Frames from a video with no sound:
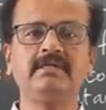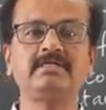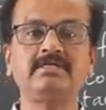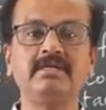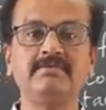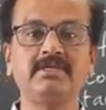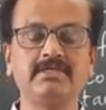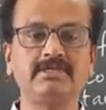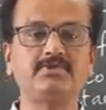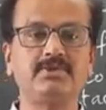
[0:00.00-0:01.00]
the steam
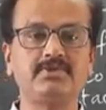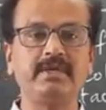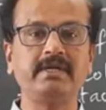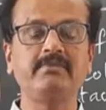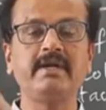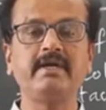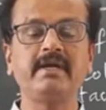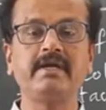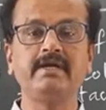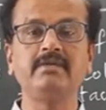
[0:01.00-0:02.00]
engines which were
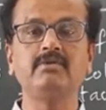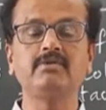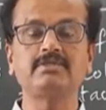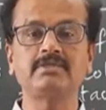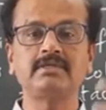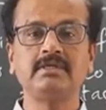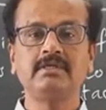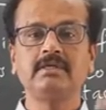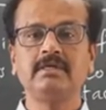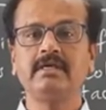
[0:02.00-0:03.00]
invented
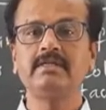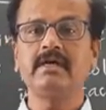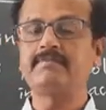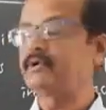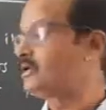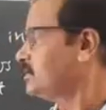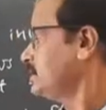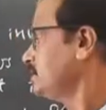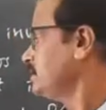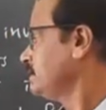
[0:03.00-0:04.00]
in that
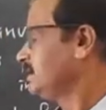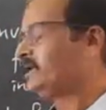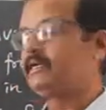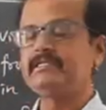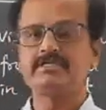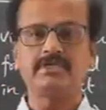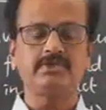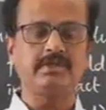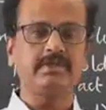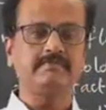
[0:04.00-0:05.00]
particular 18th
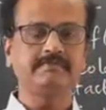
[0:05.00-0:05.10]
century.